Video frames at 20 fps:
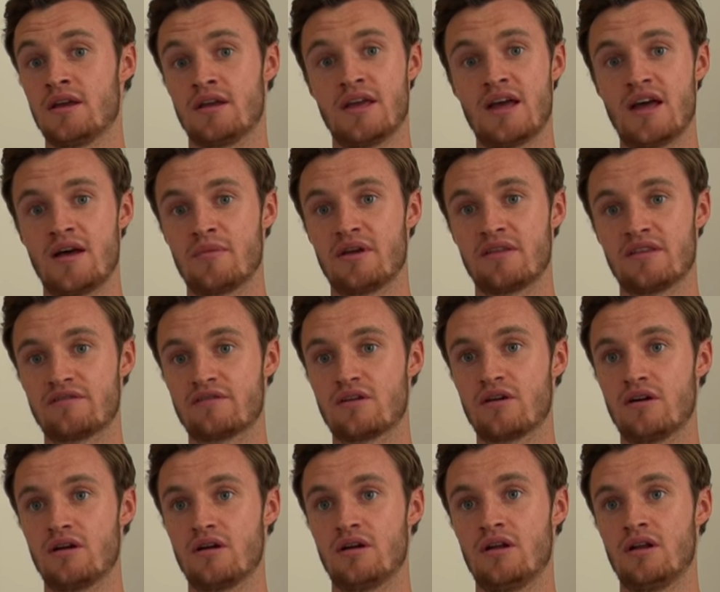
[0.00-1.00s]
Yeah, I mean, they've
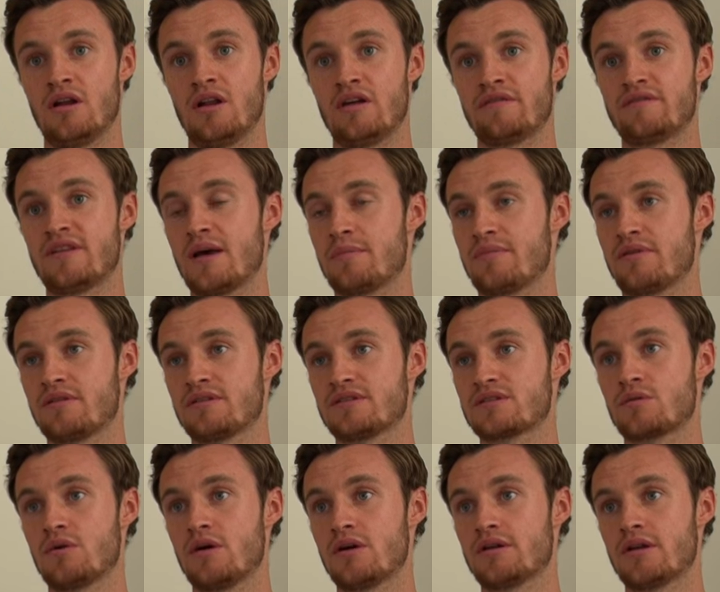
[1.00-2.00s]
got a lot of depth in the
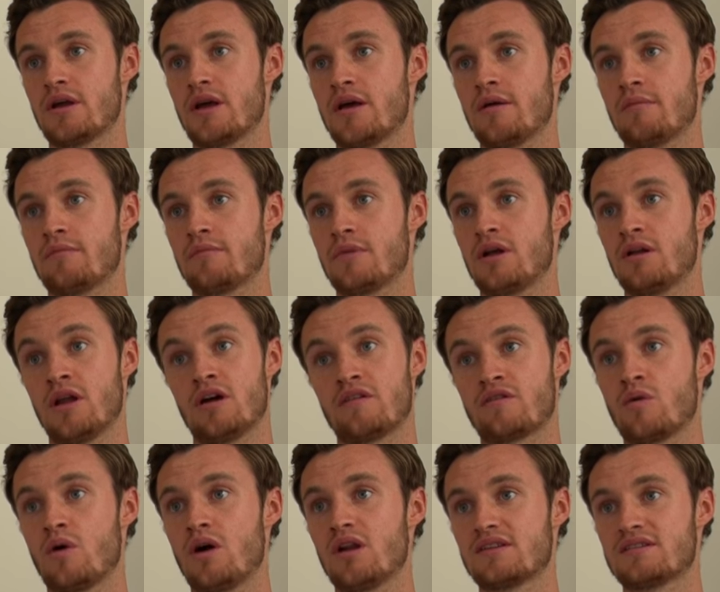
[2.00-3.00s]
squad, a lot
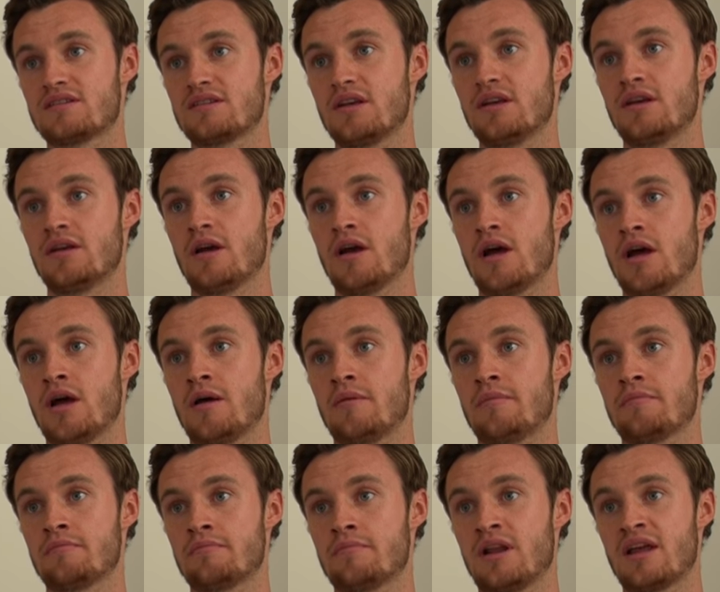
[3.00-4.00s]
of quality,
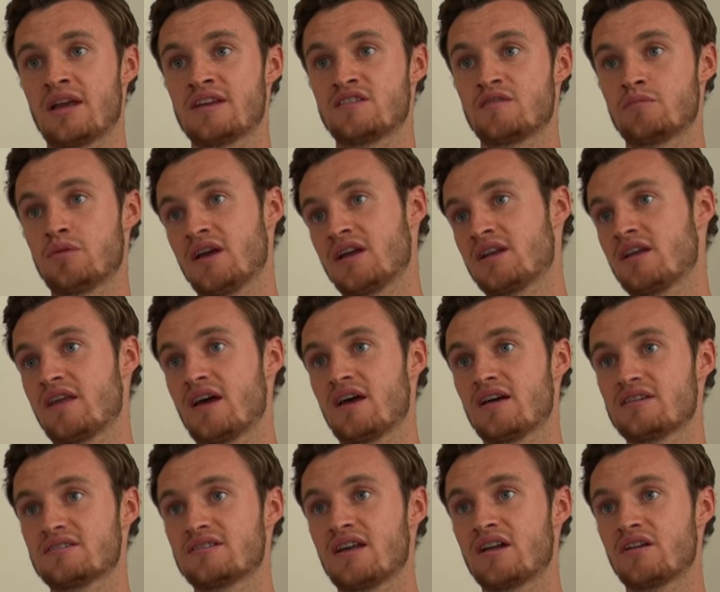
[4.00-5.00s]
players who've played at the
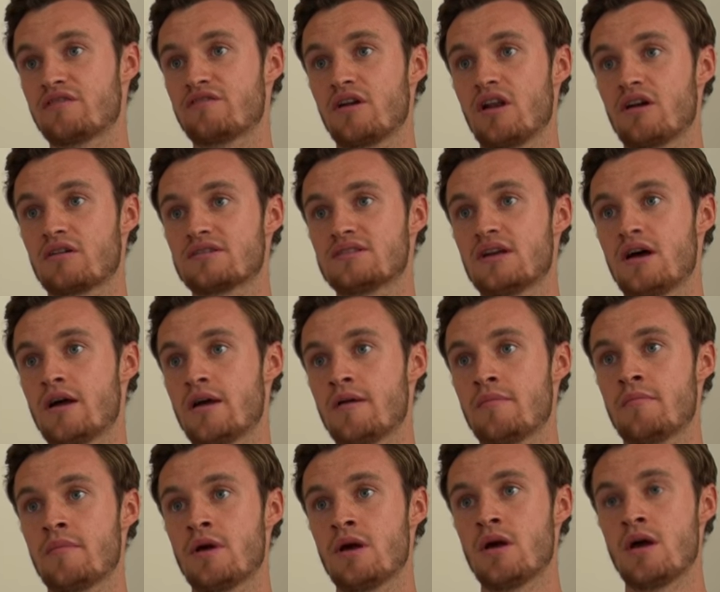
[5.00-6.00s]
highest standard for a long time,